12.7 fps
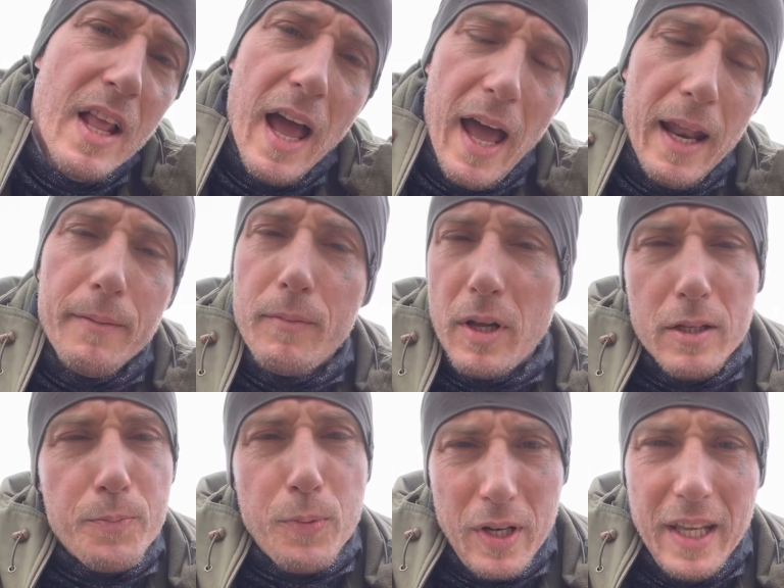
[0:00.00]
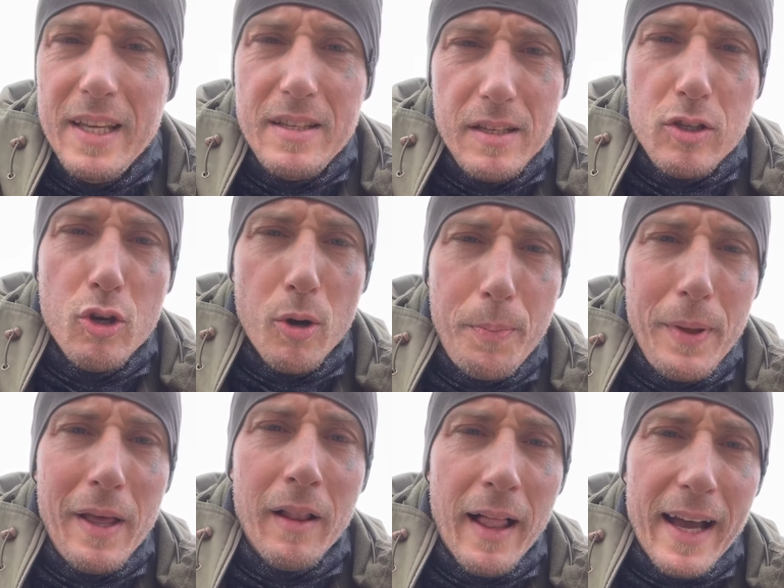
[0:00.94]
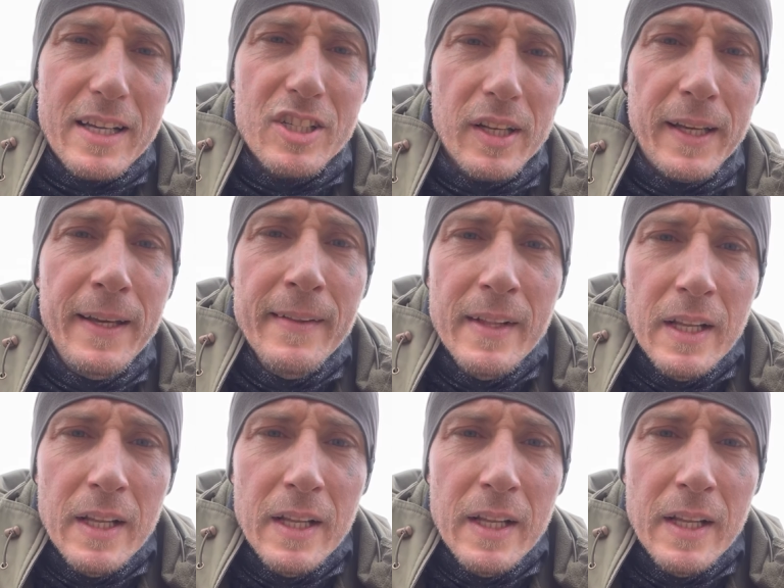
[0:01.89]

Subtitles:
and it's pretty easy to appeal actually.